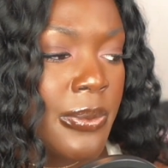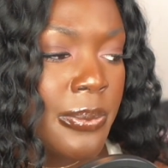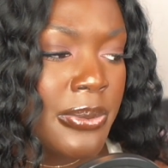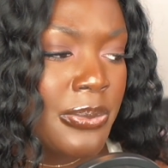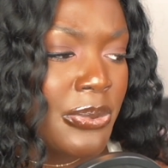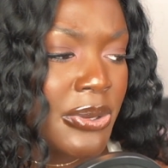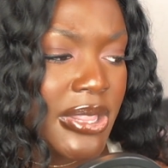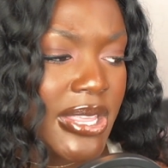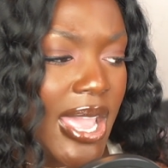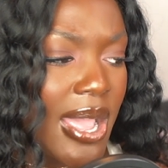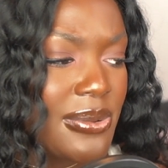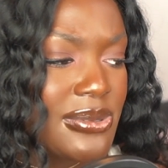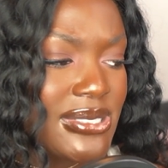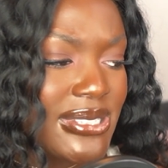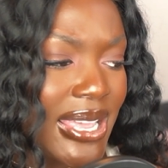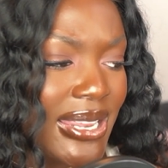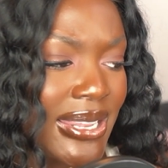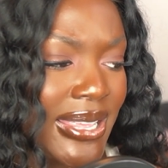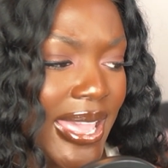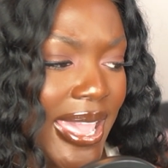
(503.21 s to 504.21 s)
But really, I was
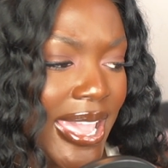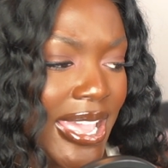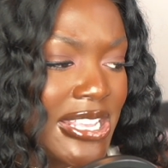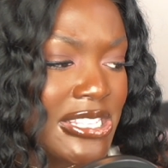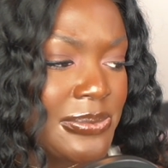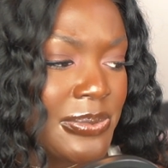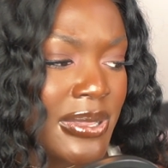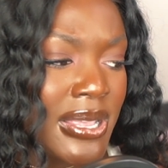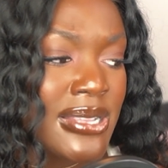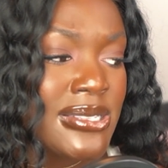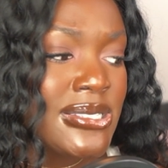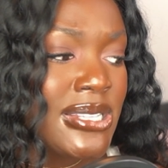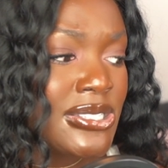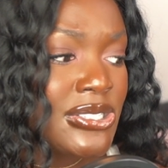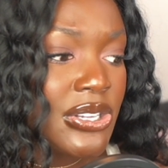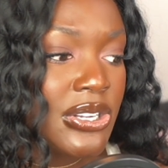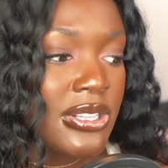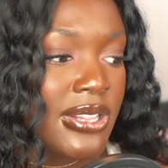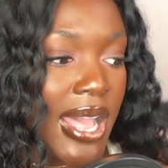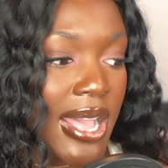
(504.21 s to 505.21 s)
getting A's because these
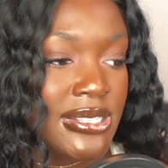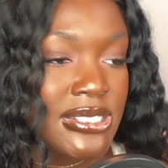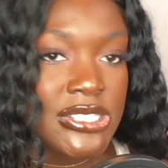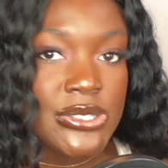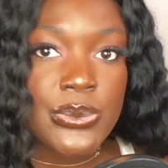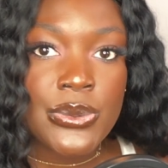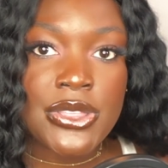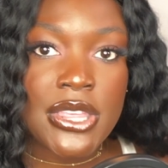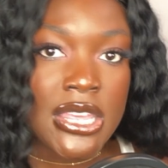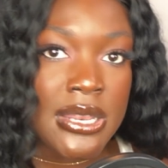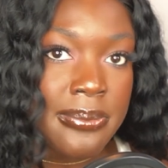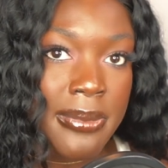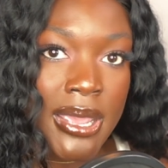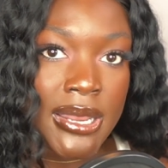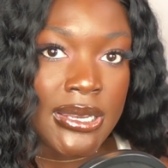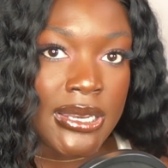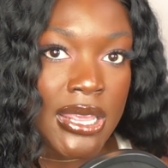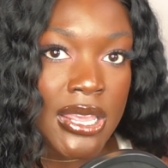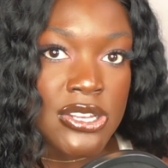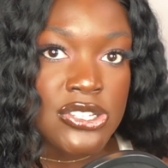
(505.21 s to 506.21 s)
are classes within my
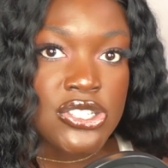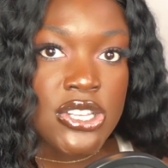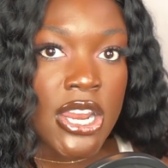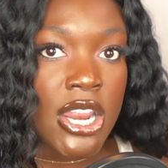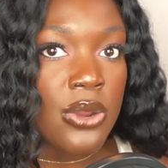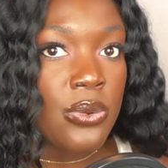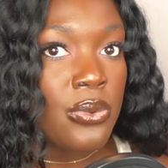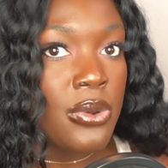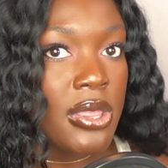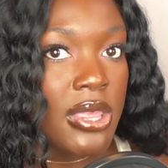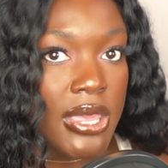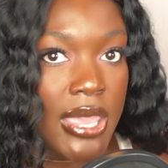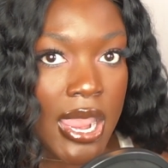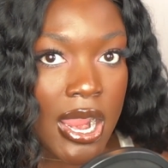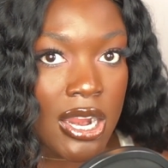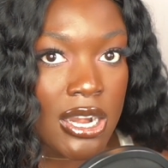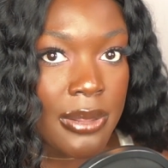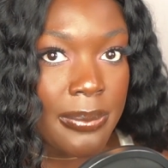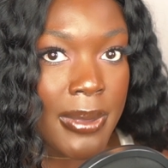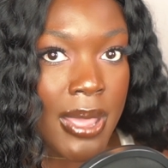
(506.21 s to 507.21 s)
niche that I really
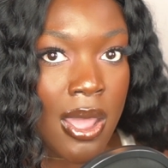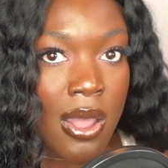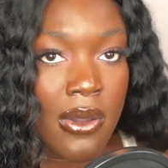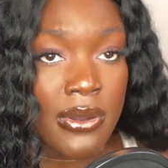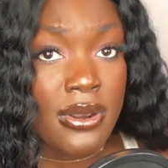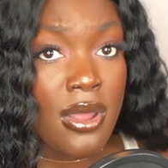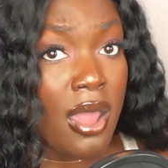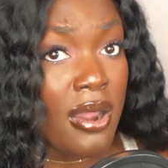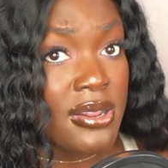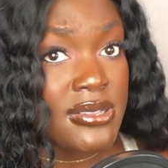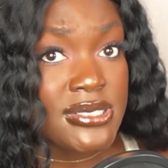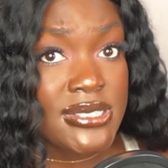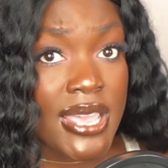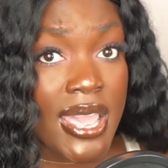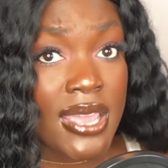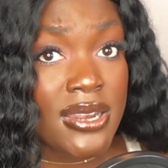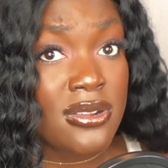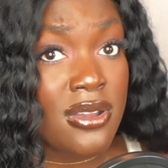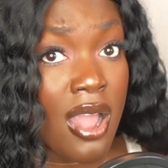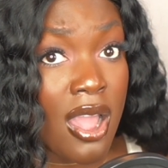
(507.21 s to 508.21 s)
cared about. And honestly,
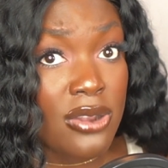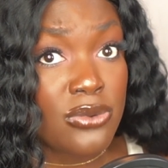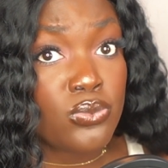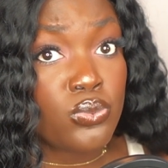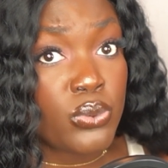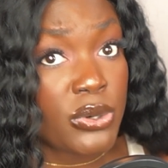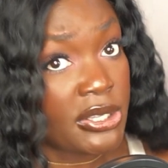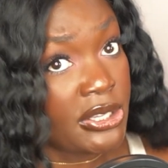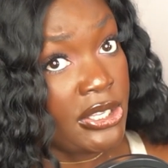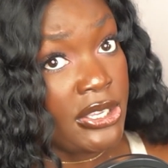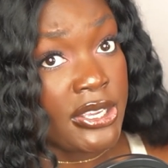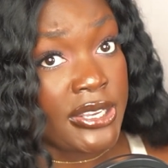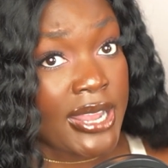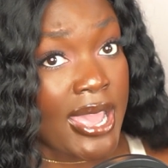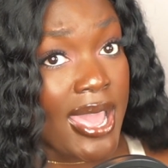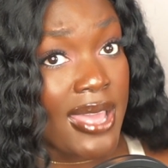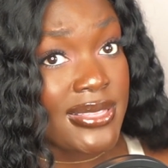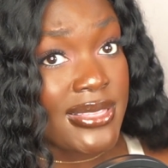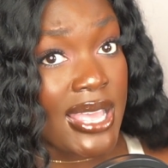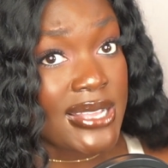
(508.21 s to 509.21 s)
I had gotten really good
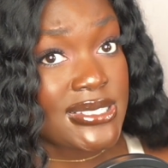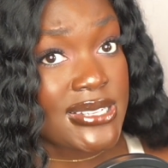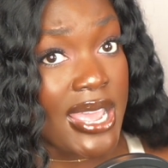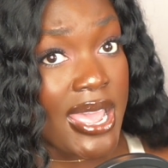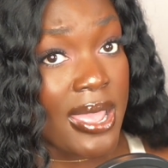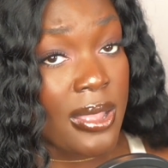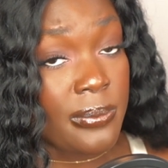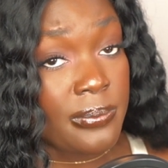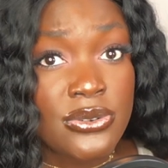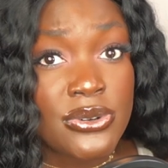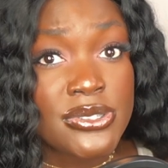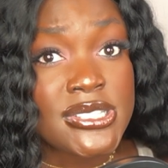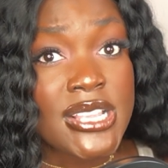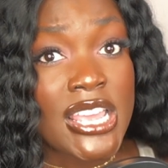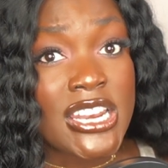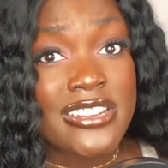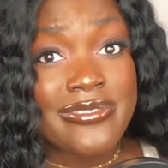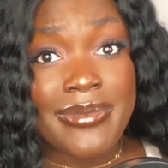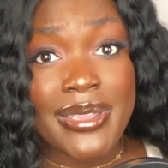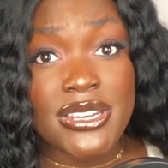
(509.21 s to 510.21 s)
at, at that time. Towards the
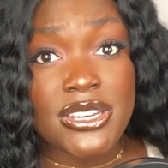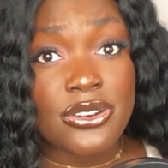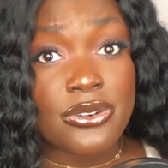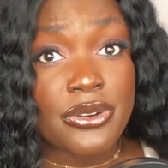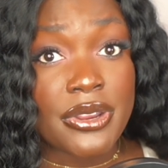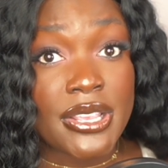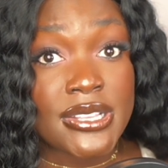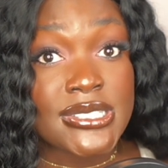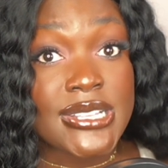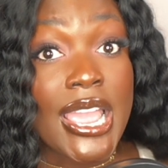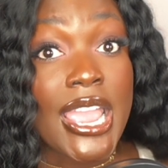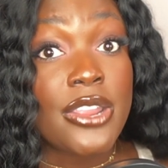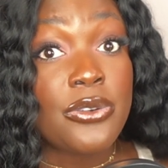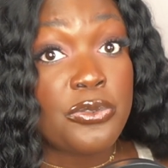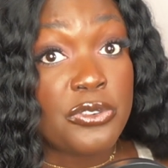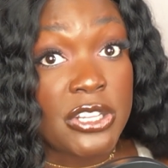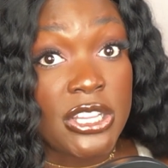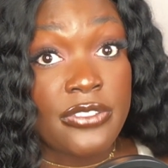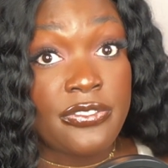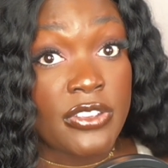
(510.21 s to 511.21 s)
end of my degrees, I
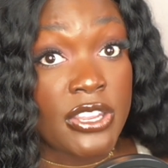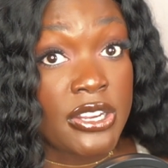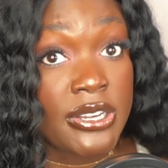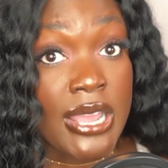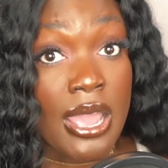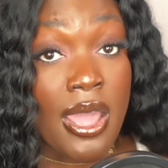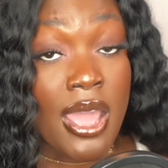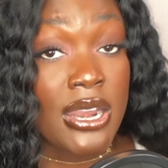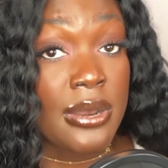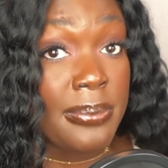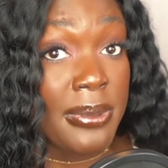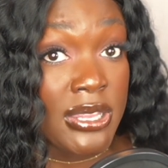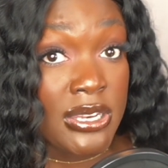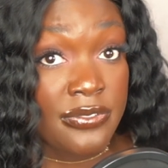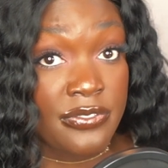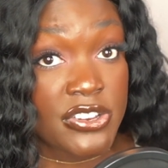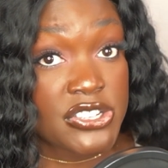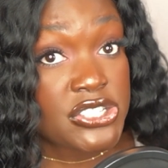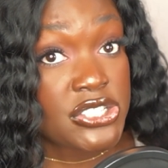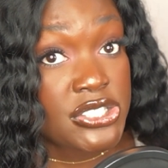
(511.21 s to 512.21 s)
really figured out how to be an
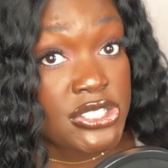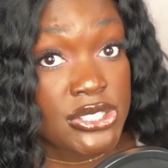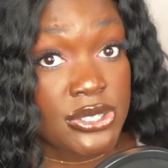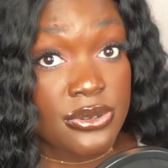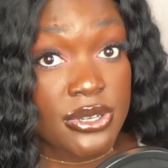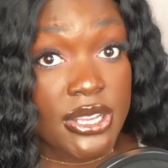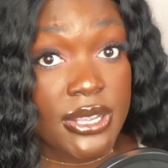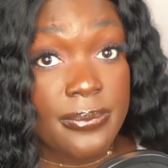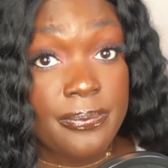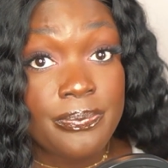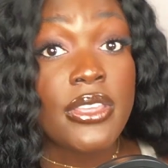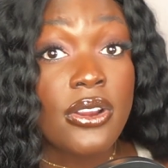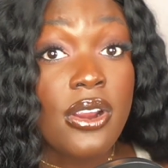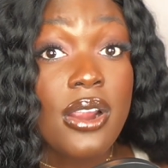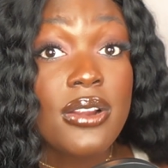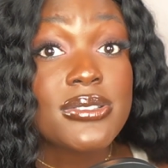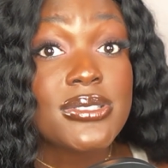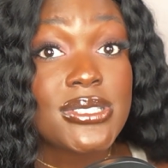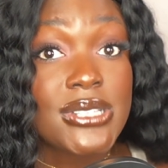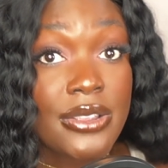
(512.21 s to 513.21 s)
efficient student. There
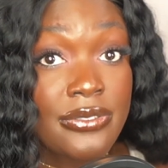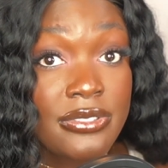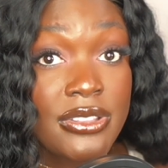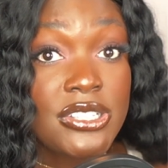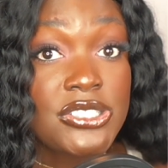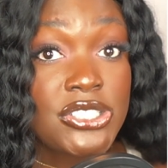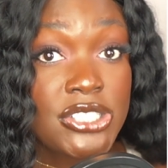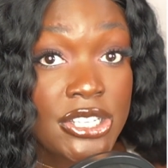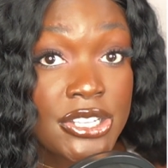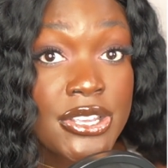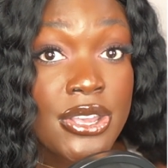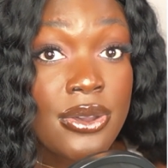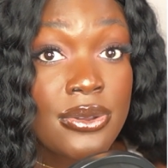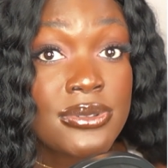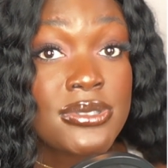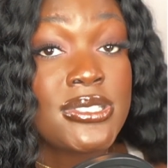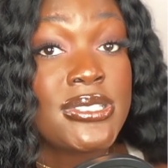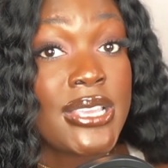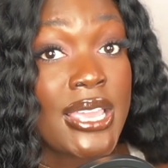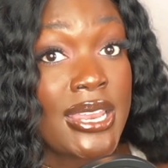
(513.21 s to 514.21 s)
are definitely cheat
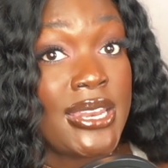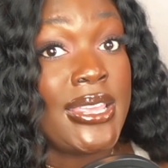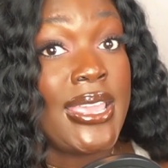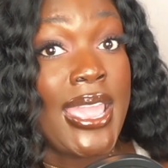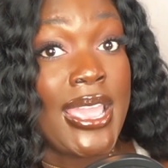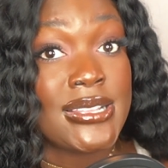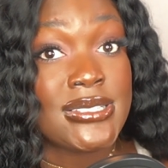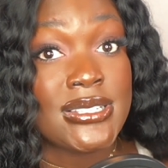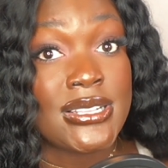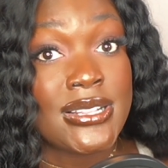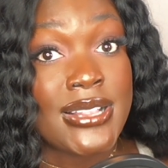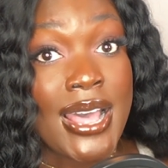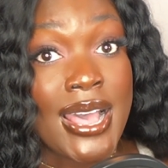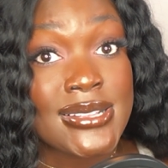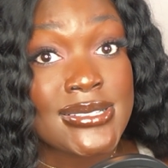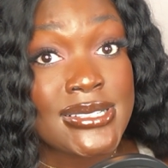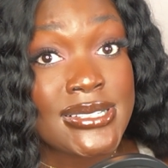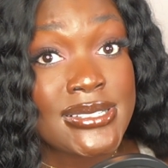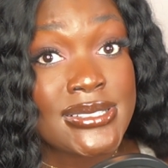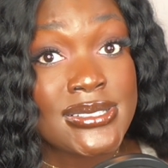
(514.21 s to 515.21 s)
codes to getting A's in
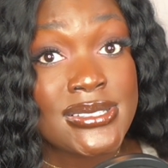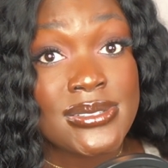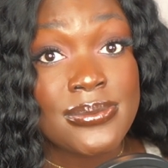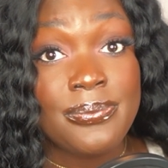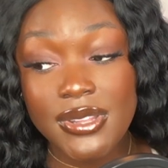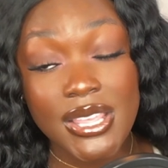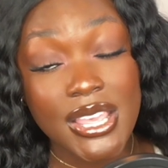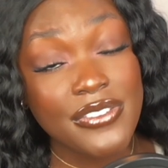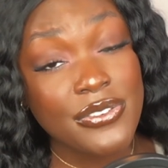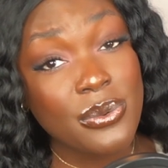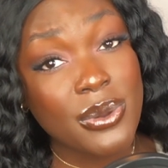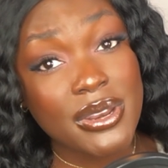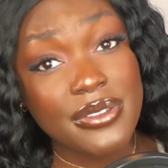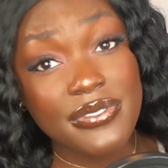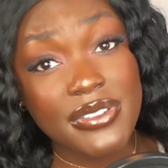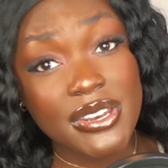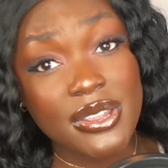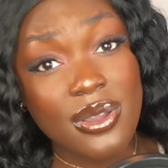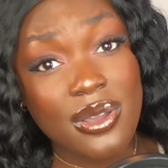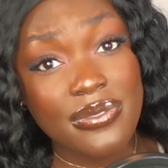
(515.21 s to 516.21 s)
classes. If you want a
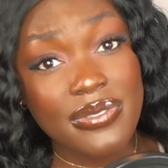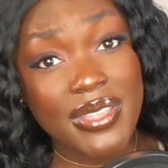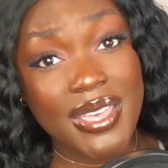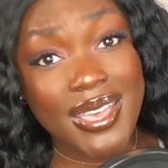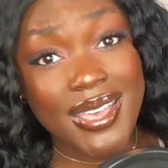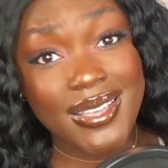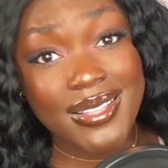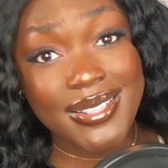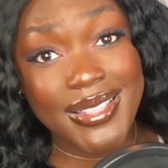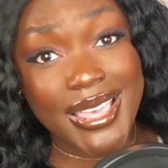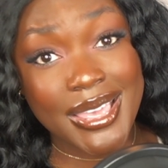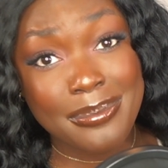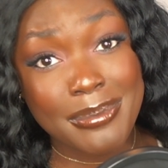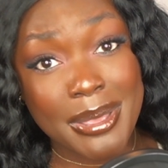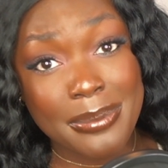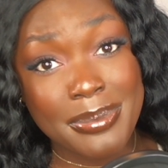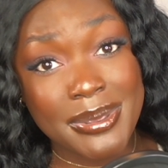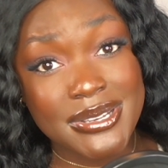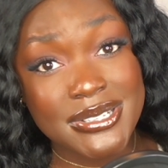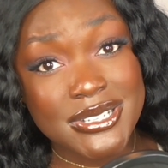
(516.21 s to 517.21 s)
video on that, like
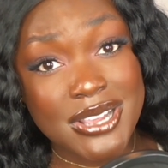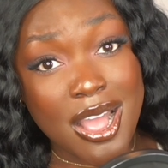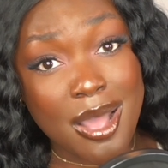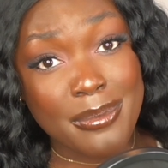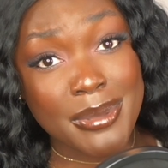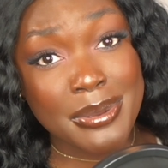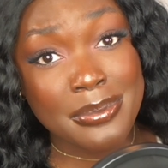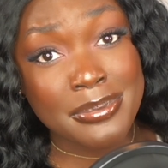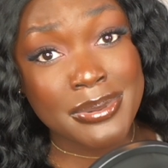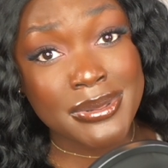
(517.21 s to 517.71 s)
my pinned comment